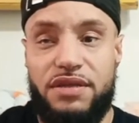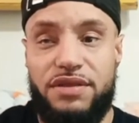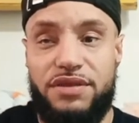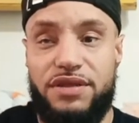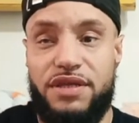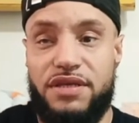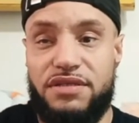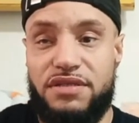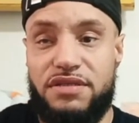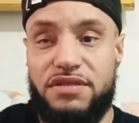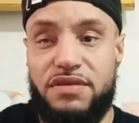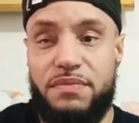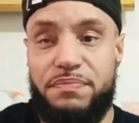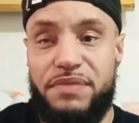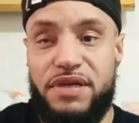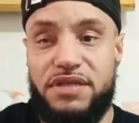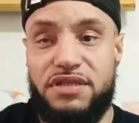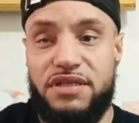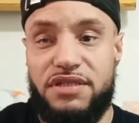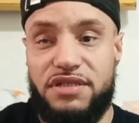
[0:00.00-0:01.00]
This is a
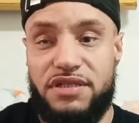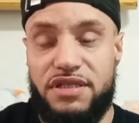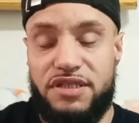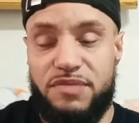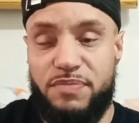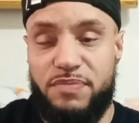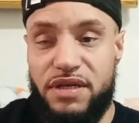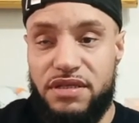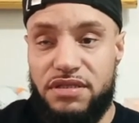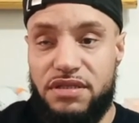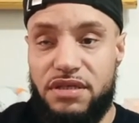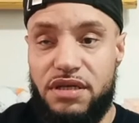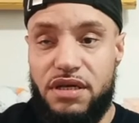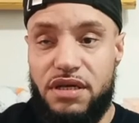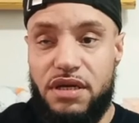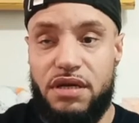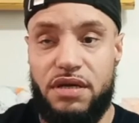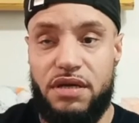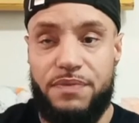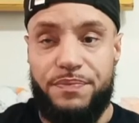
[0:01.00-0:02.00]
business expense.
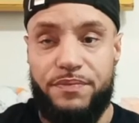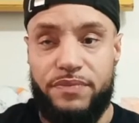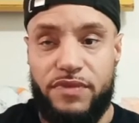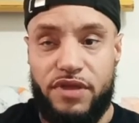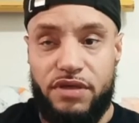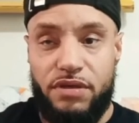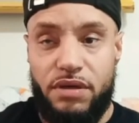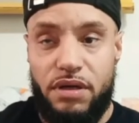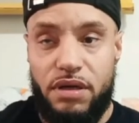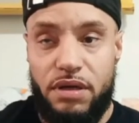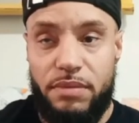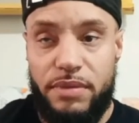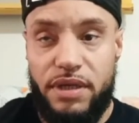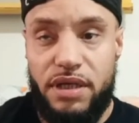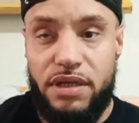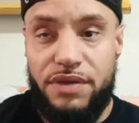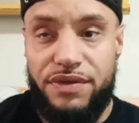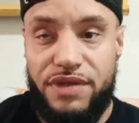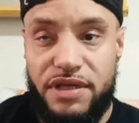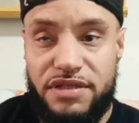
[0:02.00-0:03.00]
You know what I
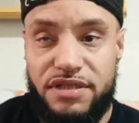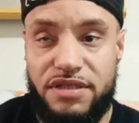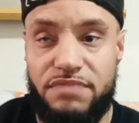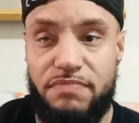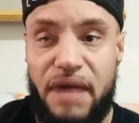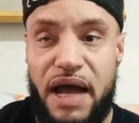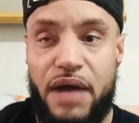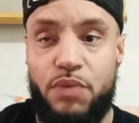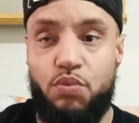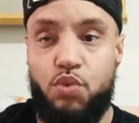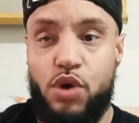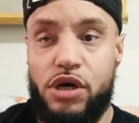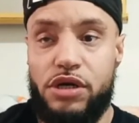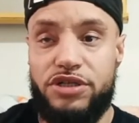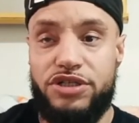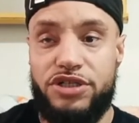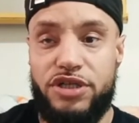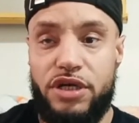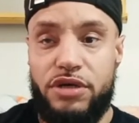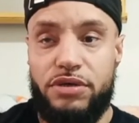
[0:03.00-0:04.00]
mean? This is my work
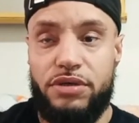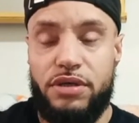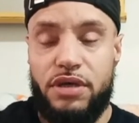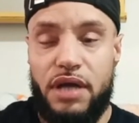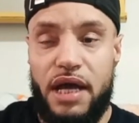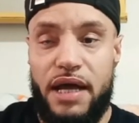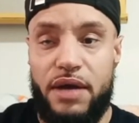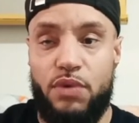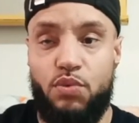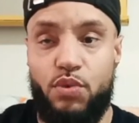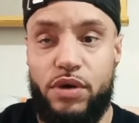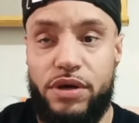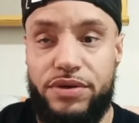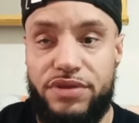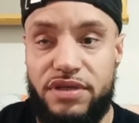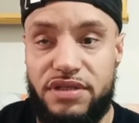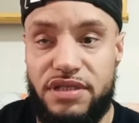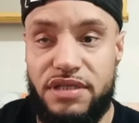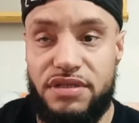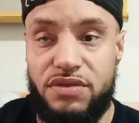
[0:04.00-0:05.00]
shirt. I wear
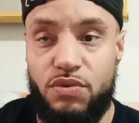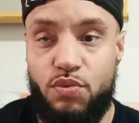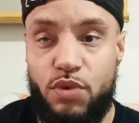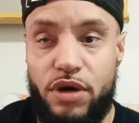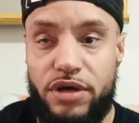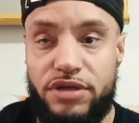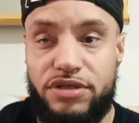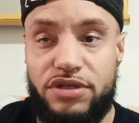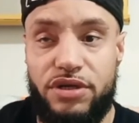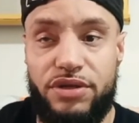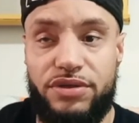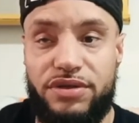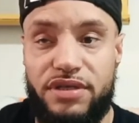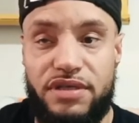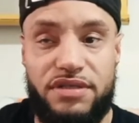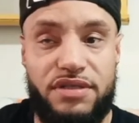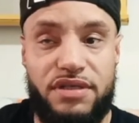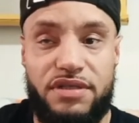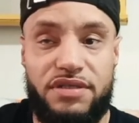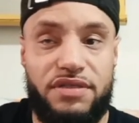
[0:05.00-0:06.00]
this as a work shirt.
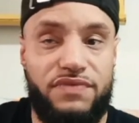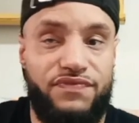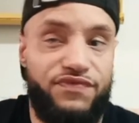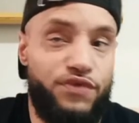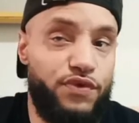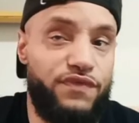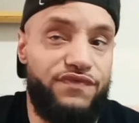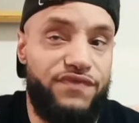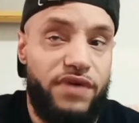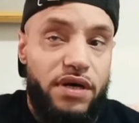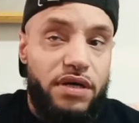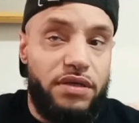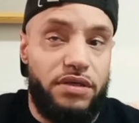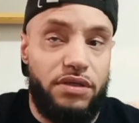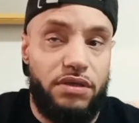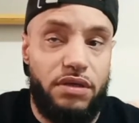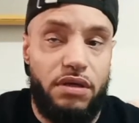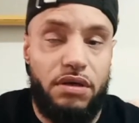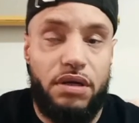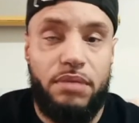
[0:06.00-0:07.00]
This isn't for fun.
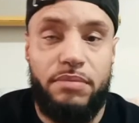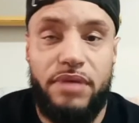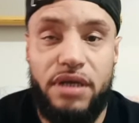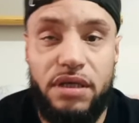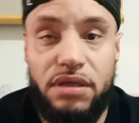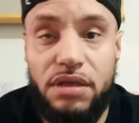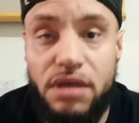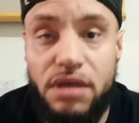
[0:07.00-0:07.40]
You know what I mean?